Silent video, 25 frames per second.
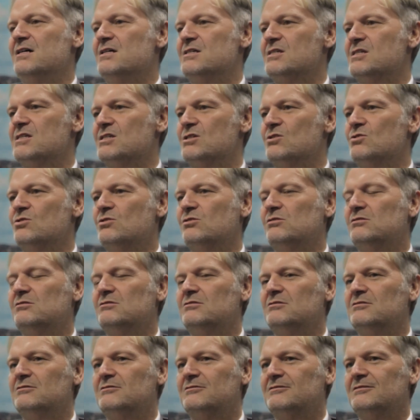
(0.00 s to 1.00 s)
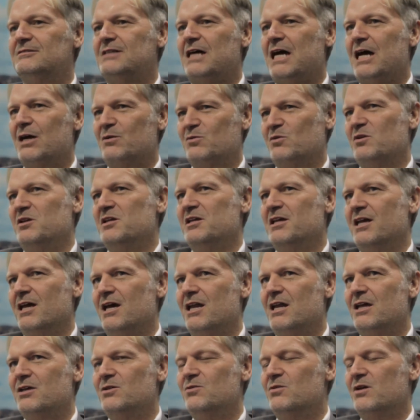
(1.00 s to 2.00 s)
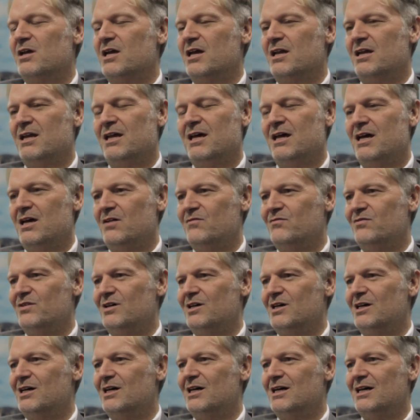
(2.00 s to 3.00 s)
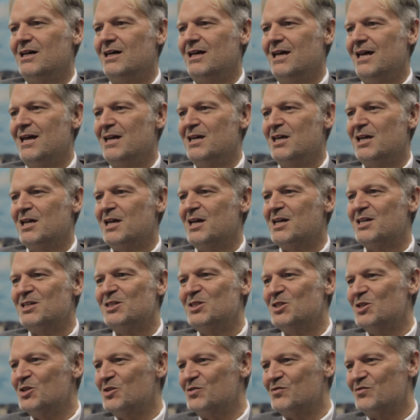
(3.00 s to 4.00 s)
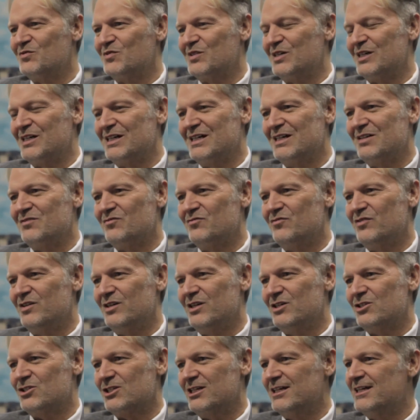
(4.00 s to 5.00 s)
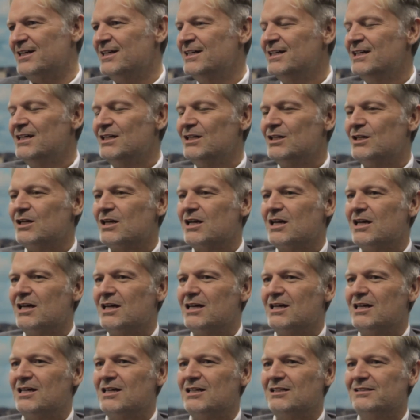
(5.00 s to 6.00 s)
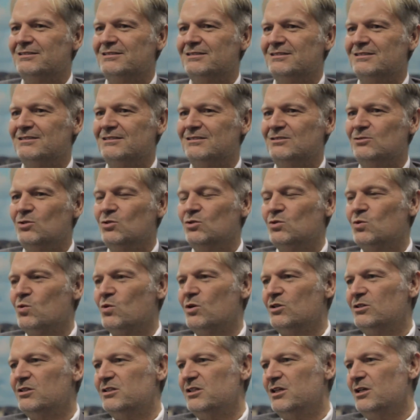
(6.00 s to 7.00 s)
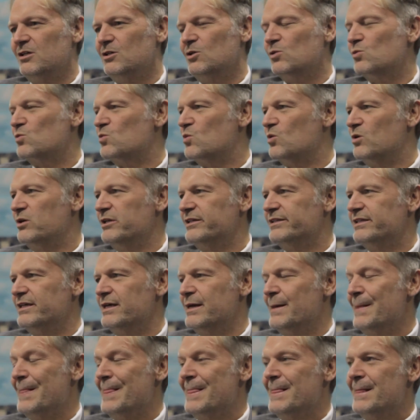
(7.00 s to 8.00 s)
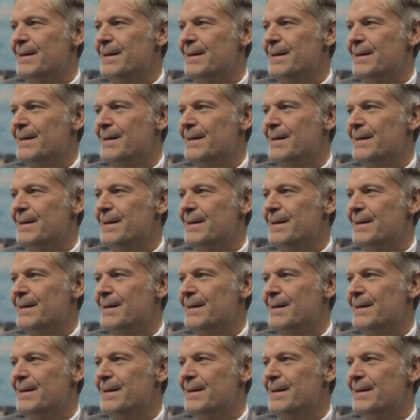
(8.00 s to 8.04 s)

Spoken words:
So actually in Ghana you can have any kind of furniture in good quality and low quality.